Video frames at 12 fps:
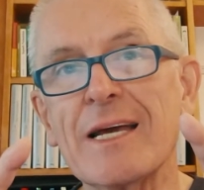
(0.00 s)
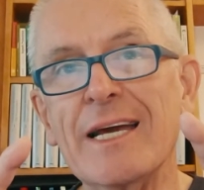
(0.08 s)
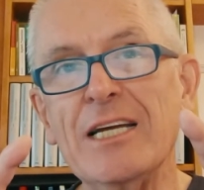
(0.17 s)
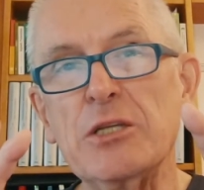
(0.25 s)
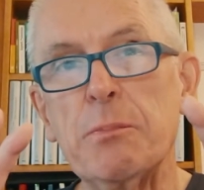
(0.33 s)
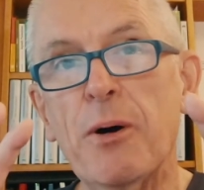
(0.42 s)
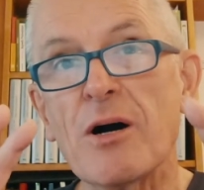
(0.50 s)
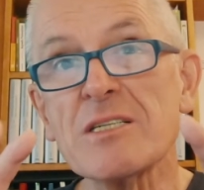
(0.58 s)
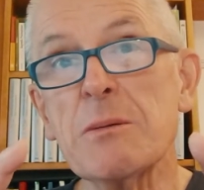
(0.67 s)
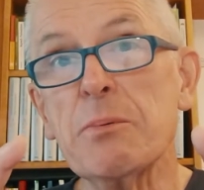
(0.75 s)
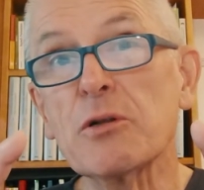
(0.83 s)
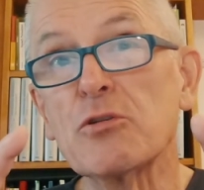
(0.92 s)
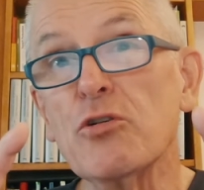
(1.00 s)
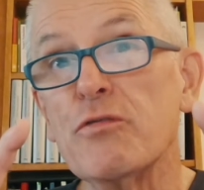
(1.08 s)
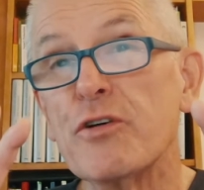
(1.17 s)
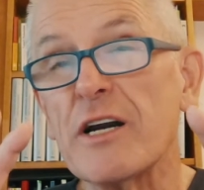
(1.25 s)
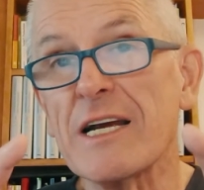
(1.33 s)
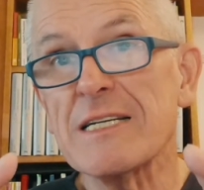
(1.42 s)
it possible to,
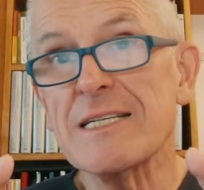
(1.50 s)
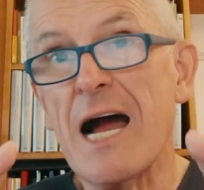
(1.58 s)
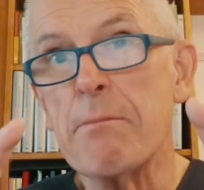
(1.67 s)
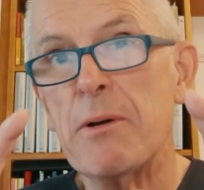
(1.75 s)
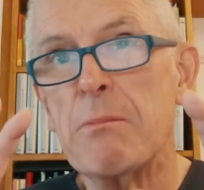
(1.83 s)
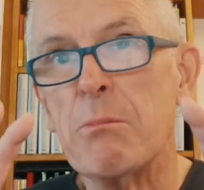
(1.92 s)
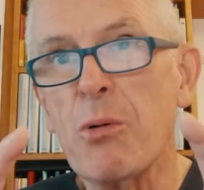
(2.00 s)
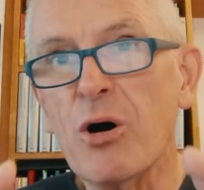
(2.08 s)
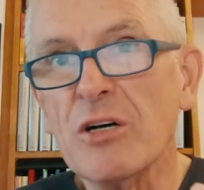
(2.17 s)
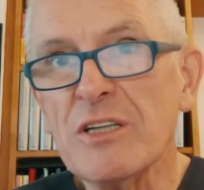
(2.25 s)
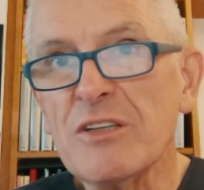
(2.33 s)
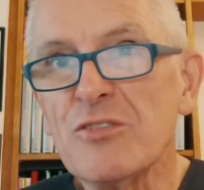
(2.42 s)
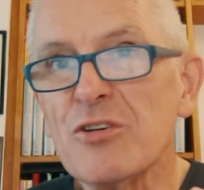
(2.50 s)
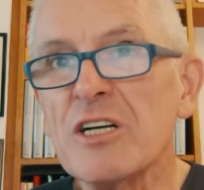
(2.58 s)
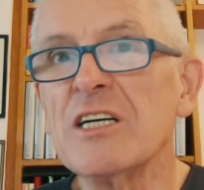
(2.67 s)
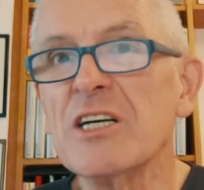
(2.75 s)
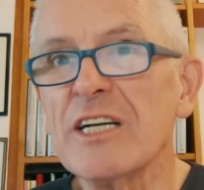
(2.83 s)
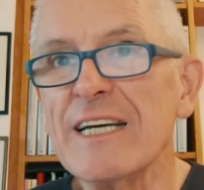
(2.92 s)
for example, monitor
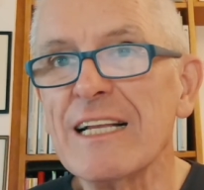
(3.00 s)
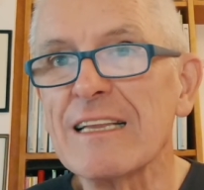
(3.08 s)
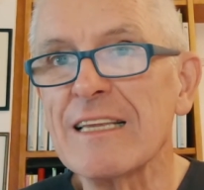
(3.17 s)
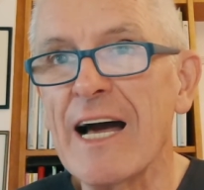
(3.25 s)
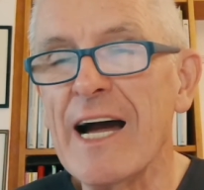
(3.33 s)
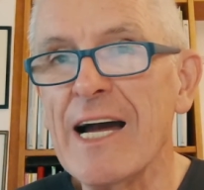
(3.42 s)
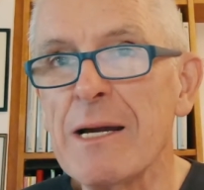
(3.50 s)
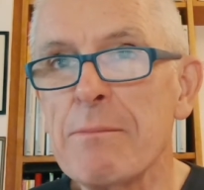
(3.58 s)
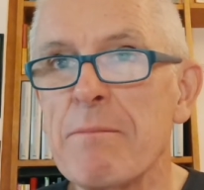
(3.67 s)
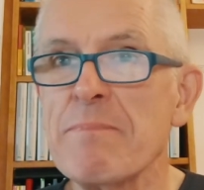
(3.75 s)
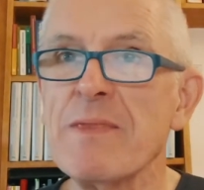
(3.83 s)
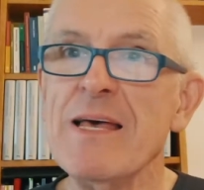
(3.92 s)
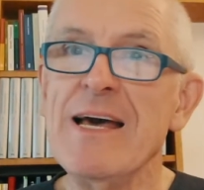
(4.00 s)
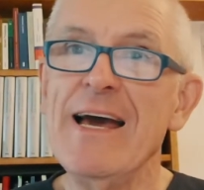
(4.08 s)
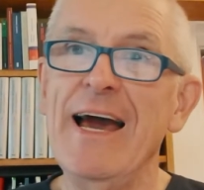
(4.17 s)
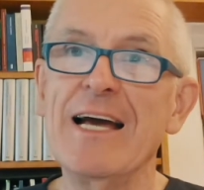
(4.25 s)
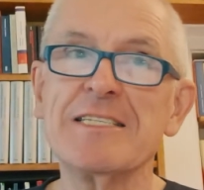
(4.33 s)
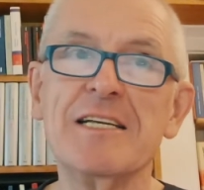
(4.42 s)
in real time,
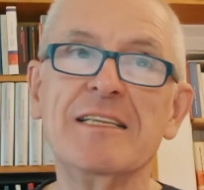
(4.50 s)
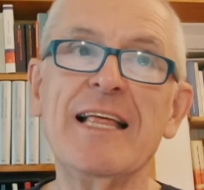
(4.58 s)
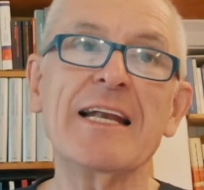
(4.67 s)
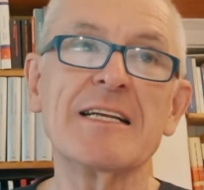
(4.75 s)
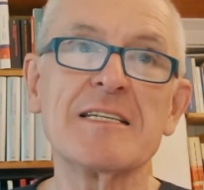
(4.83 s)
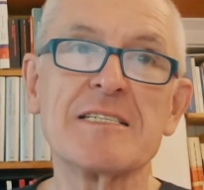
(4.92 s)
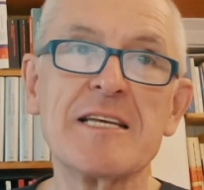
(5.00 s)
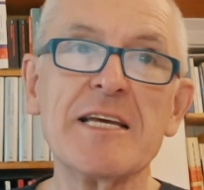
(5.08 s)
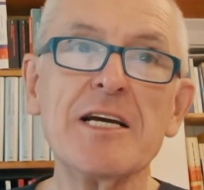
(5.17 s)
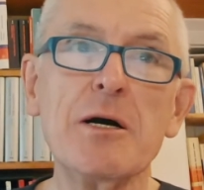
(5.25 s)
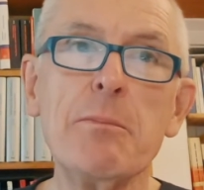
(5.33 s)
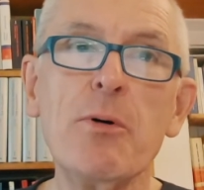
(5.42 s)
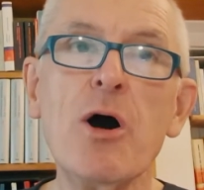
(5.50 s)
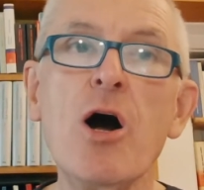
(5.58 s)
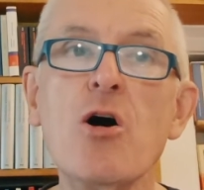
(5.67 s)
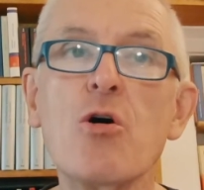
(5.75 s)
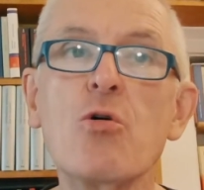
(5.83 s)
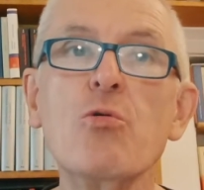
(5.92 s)
as it done in Singapore,
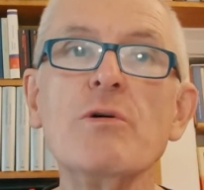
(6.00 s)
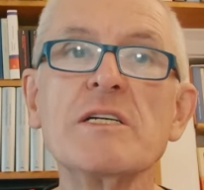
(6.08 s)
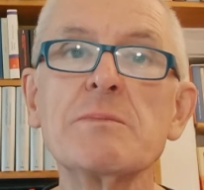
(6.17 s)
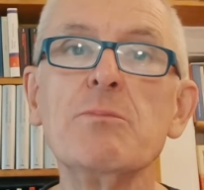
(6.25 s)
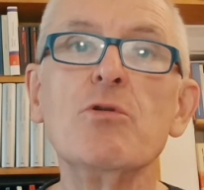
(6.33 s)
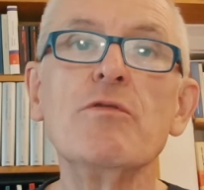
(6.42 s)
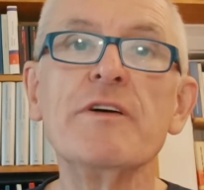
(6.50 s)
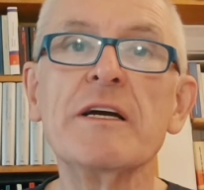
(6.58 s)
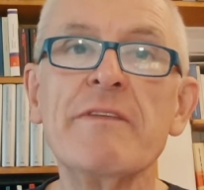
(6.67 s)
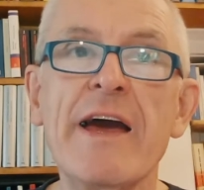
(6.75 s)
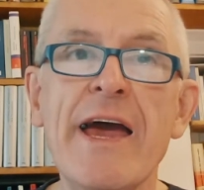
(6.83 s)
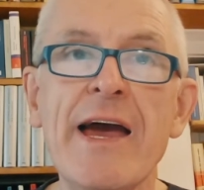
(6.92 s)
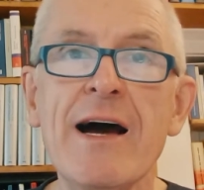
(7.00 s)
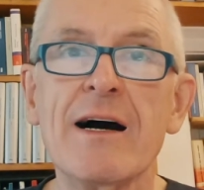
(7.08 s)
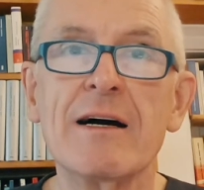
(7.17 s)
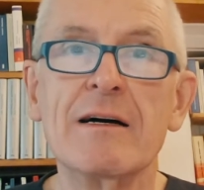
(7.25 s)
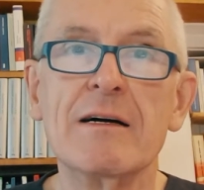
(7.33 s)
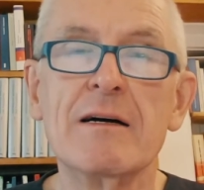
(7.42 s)
who is moving
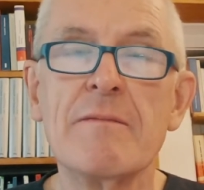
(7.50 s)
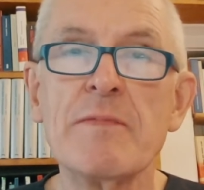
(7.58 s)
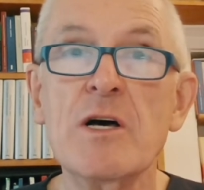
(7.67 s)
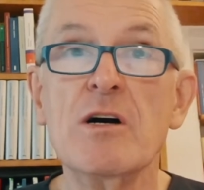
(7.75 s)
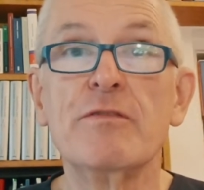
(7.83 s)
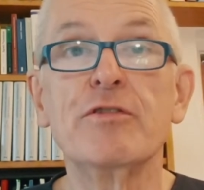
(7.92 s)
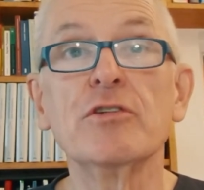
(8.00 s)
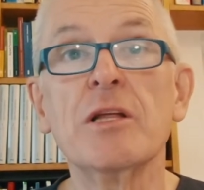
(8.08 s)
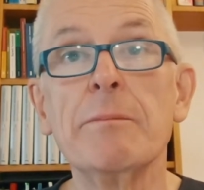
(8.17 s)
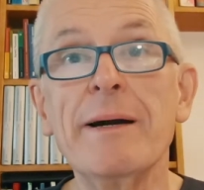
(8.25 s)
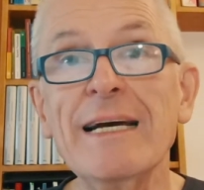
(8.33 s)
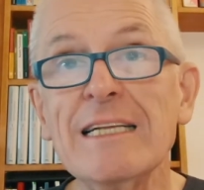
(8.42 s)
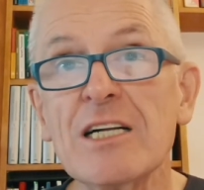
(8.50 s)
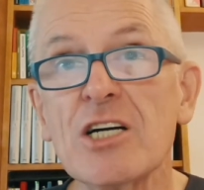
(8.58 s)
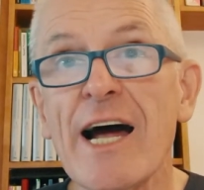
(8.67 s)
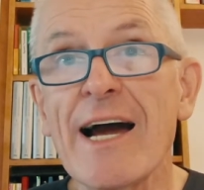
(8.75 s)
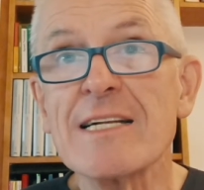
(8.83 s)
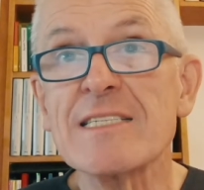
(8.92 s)
where. Fundamental
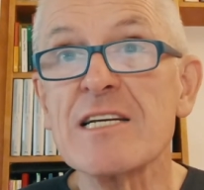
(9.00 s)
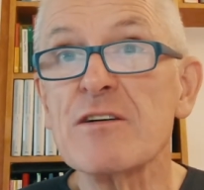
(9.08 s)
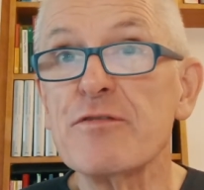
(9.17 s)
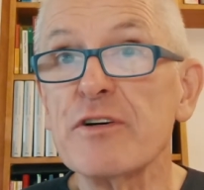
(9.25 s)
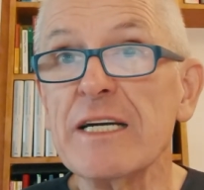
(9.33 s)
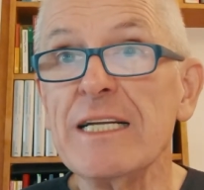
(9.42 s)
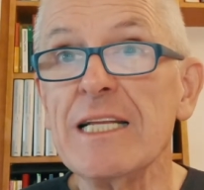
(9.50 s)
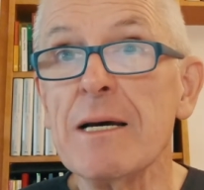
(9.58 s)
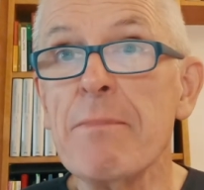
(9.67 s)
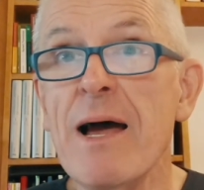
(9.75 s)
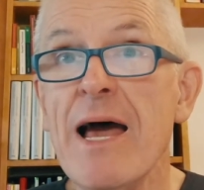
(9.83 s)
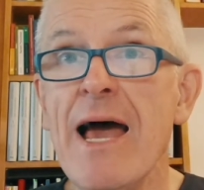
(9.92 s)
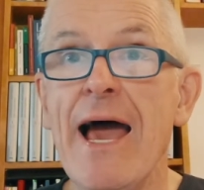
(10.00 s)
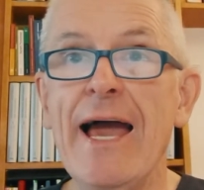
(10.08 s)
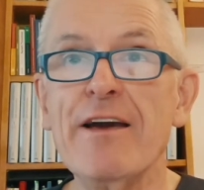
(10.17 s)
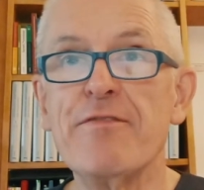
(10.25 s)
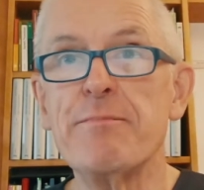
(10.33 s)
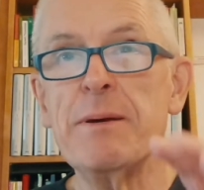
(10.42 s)
rights and freedom
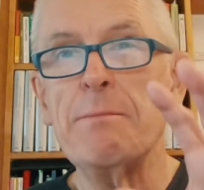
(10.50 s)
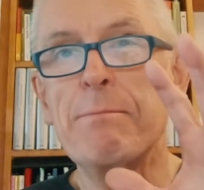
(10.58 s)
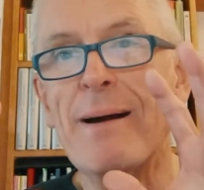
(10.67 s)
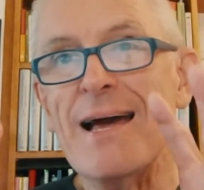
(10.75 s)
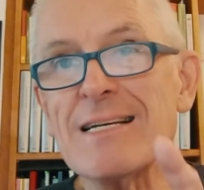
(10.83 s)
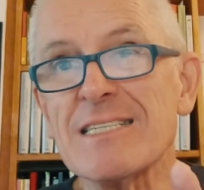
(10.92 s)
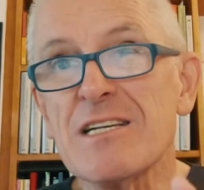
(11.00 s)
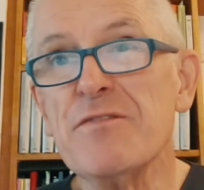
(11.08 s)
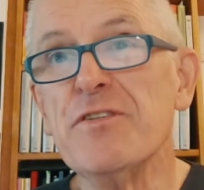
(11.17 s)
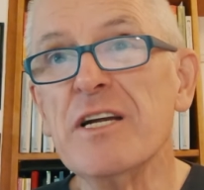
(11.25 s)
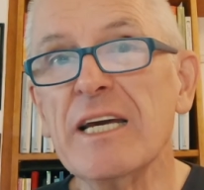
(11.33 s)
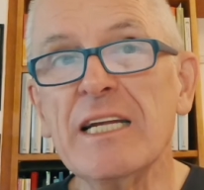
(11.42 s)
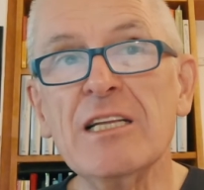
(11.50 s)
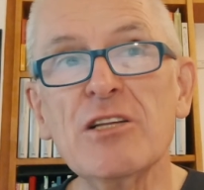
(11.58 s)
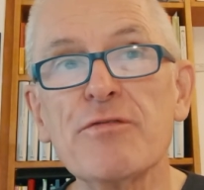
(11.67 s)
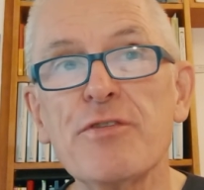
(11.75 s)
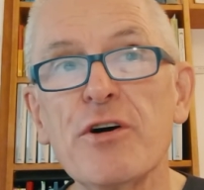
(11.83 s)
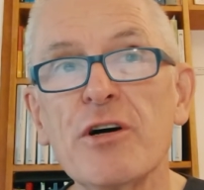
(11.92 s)
have been massively
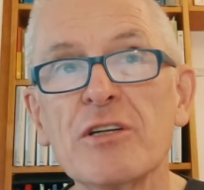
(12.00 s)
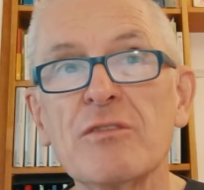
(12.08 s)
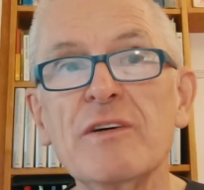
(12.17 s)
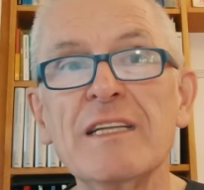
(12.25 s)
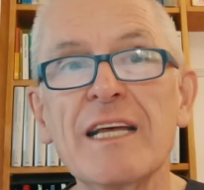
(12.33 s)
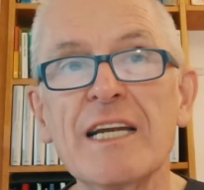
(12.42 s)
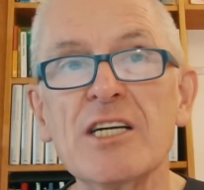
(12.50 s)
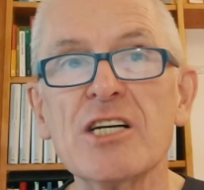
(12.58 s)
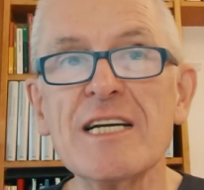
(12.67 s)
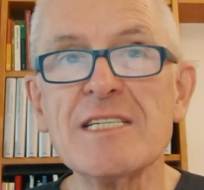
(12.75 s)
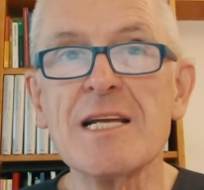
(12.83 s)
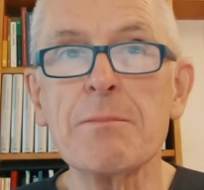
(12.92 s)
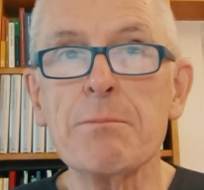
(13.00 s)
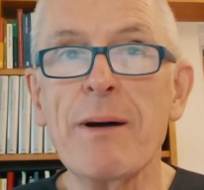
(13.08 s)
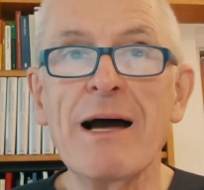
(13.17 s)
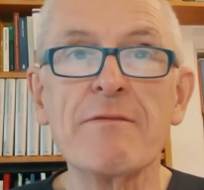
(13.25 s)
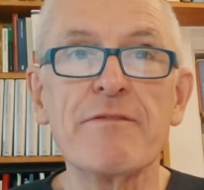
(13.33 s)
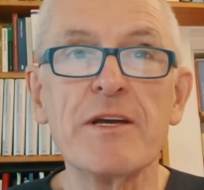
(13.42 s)
interfered with in recent
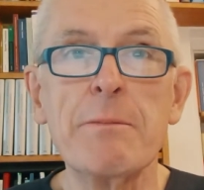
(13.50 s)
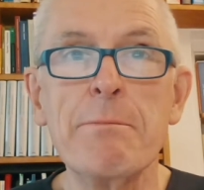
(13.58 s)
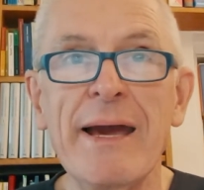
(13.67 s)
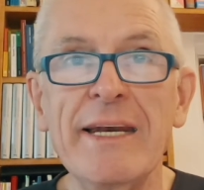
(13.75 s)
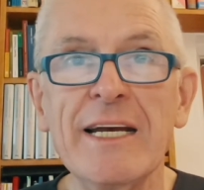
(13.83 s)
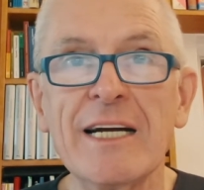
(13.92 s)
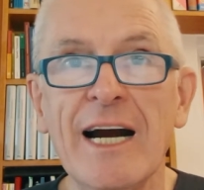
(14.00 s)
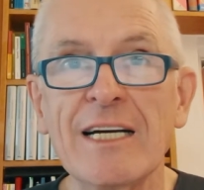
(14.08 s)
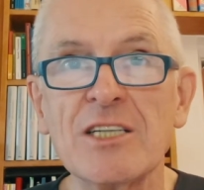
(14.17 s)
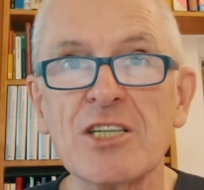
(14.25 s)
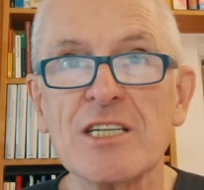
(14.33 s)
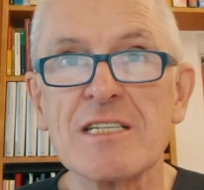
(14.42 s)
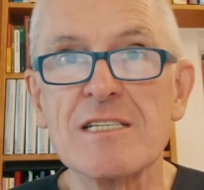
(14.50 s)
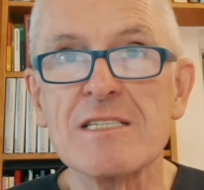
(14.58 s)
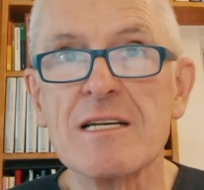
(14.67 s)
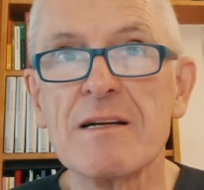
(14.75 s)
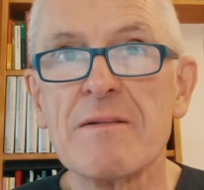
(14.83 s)
months in many countries.